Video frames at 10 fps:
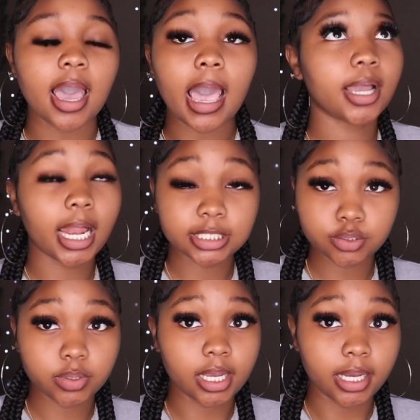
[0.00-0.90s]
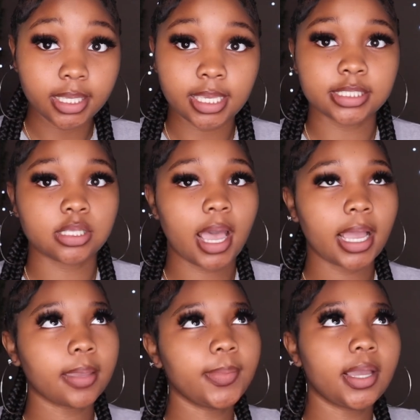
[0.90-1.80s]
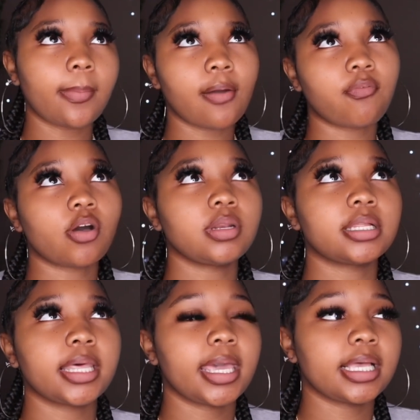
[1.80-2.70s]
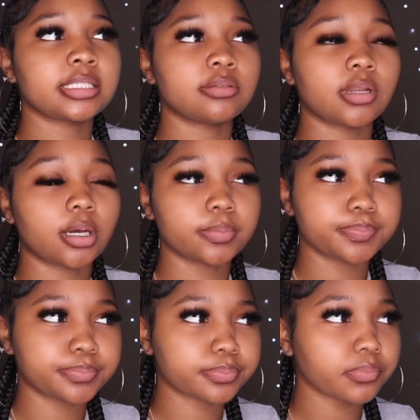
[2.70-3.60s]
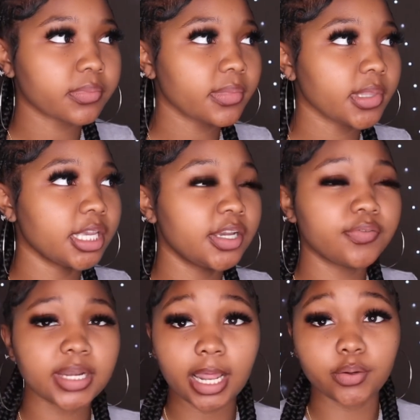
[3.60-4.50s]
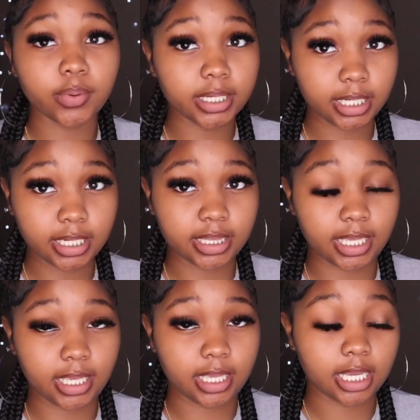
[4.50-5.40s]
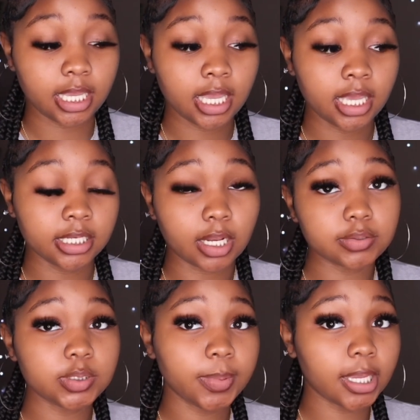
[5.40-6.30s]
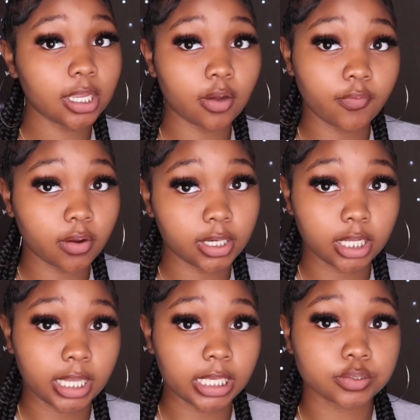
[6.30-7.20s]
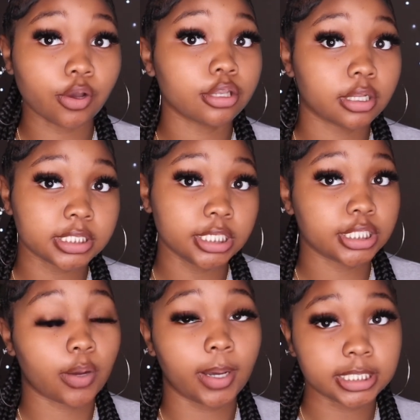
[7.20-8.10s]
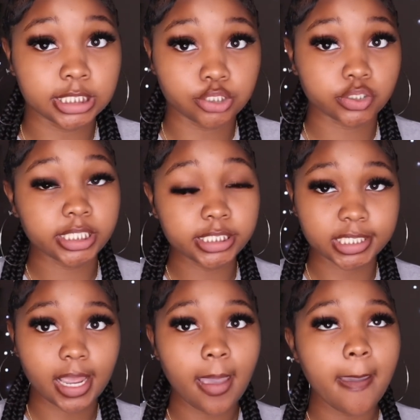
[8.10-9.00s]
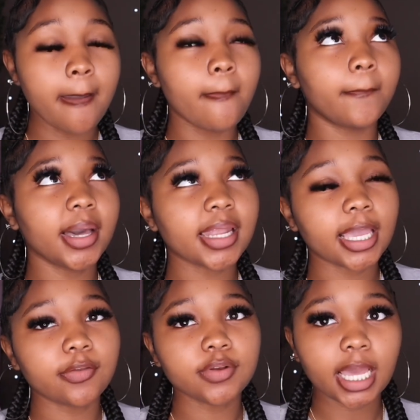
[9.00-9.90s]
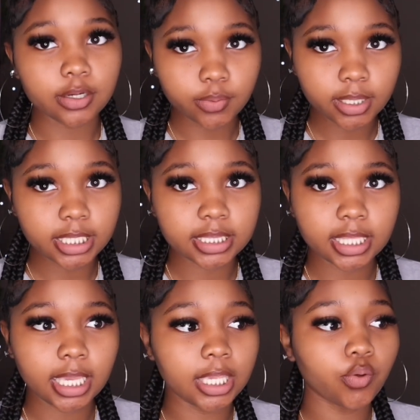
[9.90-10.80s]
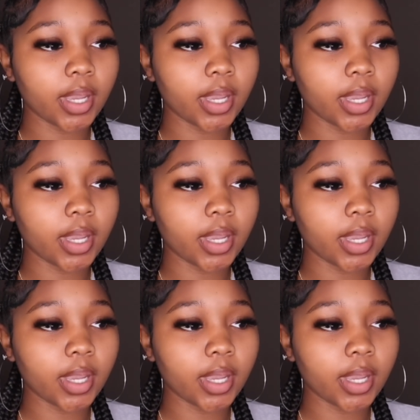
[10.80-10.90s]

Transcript: I'm a college student again, so I can be on my phone in class, you know, if we're not doing anything. Don't just be on your phone in class scrolling on TikTok while the teacher. teaching. But like if you're not doing anything, you